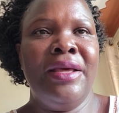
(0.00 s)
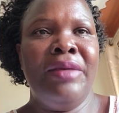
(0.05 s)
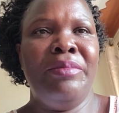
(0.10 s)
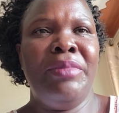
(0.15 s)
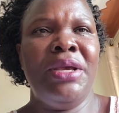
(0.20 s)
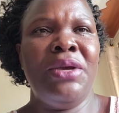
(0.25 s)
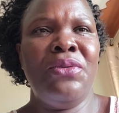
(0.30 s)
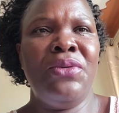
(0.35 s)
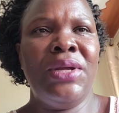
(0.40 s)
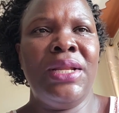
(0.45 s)

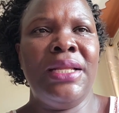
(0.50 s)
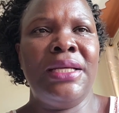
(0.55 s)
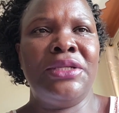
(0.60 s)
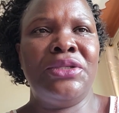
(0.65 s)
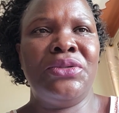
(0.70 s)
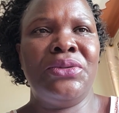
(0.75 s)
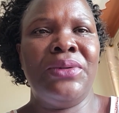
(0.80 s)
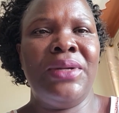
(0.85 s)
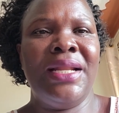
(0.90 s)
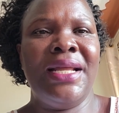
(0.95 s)
Be willing
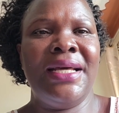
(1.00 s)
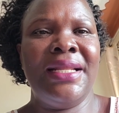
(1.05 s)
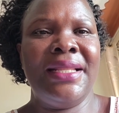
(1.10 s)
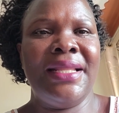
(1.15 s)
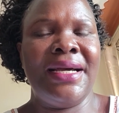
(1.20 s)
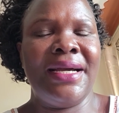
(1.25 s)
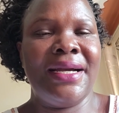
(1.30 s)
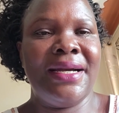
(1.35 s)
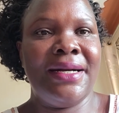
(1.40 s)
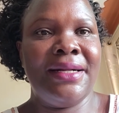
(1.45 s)
to learn
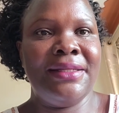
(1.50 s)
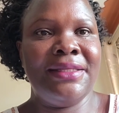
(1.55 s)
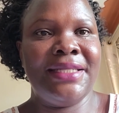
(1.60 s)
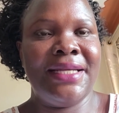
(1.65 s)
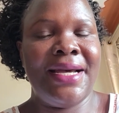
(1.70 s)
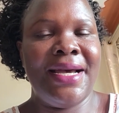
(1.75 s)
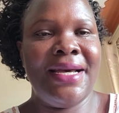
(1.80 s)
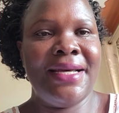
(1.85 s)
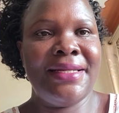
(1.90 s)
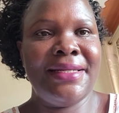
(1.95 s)
the culture
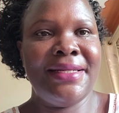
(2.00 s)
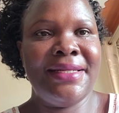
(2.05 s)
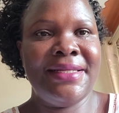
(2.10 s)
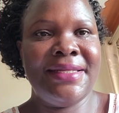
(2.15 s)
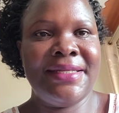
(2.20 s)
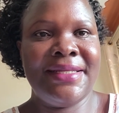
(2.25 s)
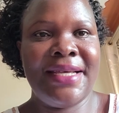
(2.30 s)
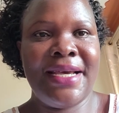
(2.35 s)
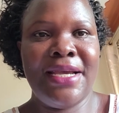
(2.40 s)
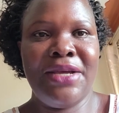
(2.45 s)
and
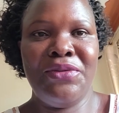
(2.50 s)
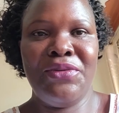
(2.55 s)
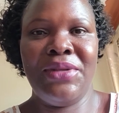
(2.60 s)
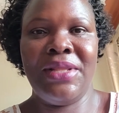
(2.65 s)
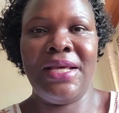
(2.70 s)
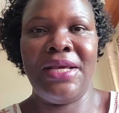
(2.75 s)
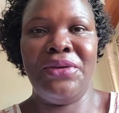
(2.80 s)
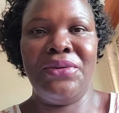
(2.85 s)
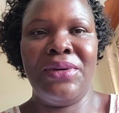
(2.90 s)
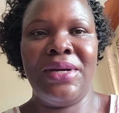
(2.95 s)
decide
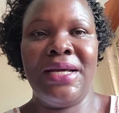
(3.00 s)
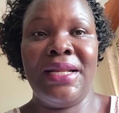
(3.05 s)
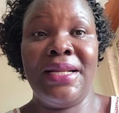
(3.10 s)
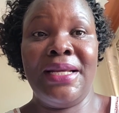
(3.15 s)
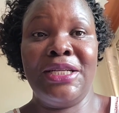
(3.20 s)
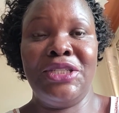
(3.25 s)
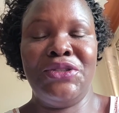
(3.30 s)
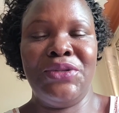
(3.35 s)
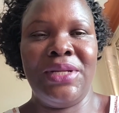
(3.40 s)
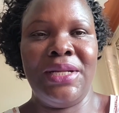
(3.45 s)
whether you can
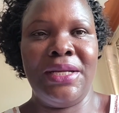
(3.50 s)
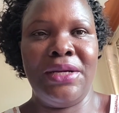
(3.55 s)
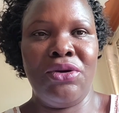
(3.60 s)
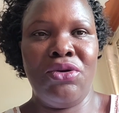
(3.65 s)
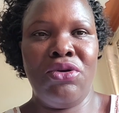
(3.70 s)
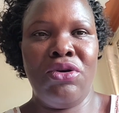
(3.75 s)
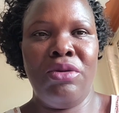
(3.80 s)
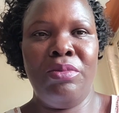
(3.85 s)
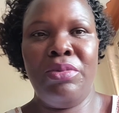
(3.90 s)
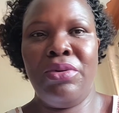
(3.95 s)
actually
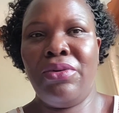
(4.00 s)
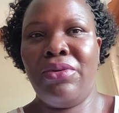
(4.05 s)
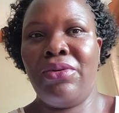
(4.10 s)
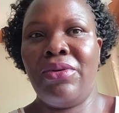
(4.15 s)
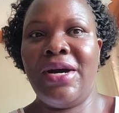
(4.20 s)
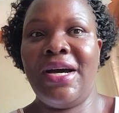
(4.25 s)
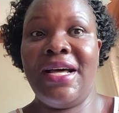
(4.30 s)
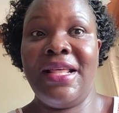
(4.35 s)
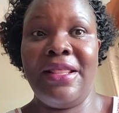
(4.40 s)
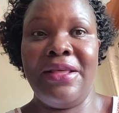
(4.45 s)
cope or
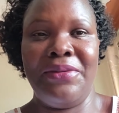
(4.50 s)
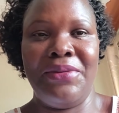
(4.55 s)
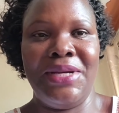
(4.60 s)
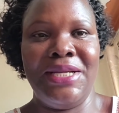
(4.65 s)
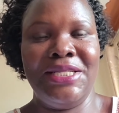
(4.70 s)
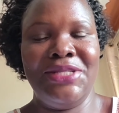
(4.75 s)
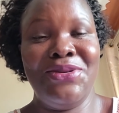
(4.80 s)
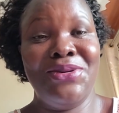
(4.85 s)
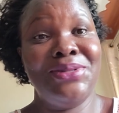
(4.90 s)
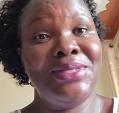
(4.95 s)

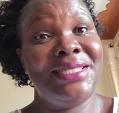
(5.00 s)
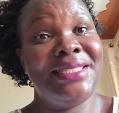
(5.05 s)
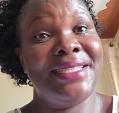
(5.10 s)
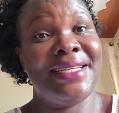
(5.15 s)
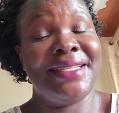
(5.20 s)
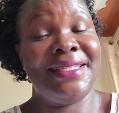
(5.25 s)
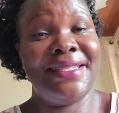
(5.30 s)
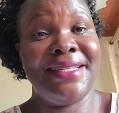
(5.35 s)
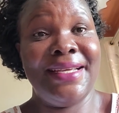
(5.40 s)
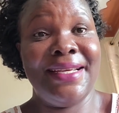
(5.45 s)
otherwise. Don't
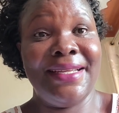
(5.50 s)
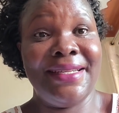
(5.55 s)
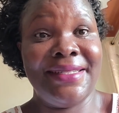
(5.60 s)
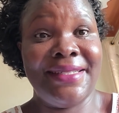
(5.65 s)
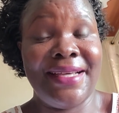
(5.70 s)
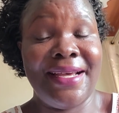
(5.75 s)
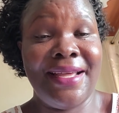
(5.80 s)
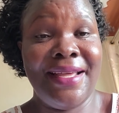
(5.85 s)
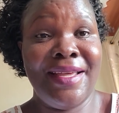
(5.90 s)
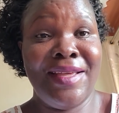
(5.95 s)
just
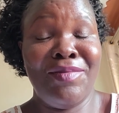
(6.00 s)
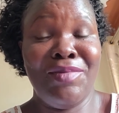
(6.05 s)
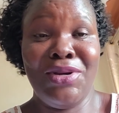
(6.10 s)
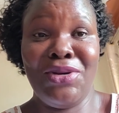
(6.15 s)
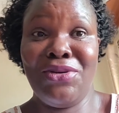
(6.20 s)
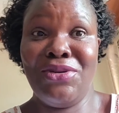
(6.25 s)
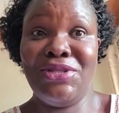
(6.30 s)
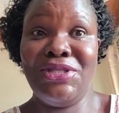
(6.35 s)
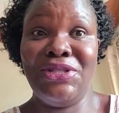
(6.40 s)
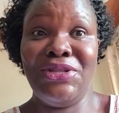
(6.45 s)
enter
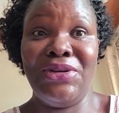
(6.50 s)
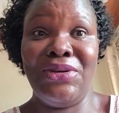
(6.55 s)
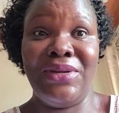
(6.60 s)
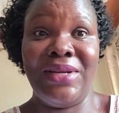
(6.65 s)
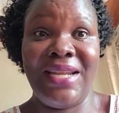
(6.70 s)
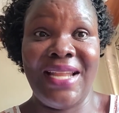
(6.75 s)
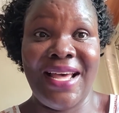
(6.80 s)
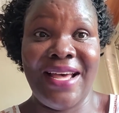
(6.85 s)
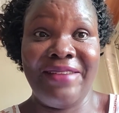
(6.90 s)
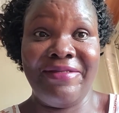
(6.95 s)
because you're
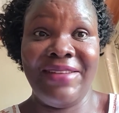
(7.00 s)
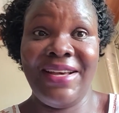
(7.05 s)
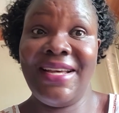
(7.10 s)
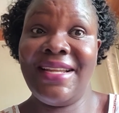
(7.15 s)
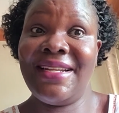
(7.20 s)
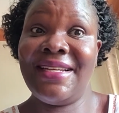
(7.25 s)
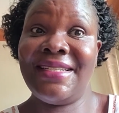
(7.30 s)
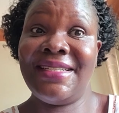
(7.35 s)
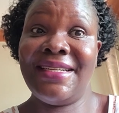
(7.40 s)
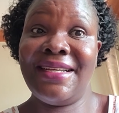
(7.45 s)
in love.
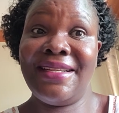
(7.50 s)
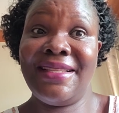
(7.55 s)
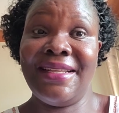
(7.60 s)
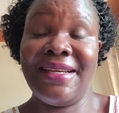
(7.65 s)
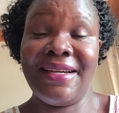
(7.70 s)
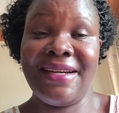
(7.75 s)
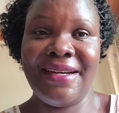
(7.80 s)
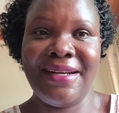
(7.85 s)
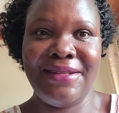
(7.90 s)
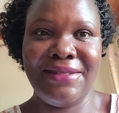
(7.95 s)
Understand the
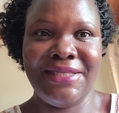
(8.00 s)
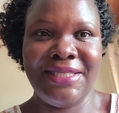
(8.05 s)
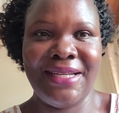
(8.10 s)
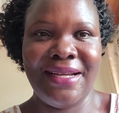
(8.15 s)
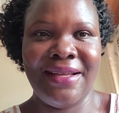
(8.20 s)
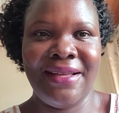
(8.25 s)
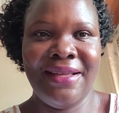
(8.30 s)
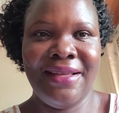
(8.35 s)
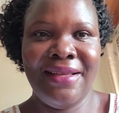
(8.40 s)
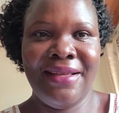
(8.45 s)
culture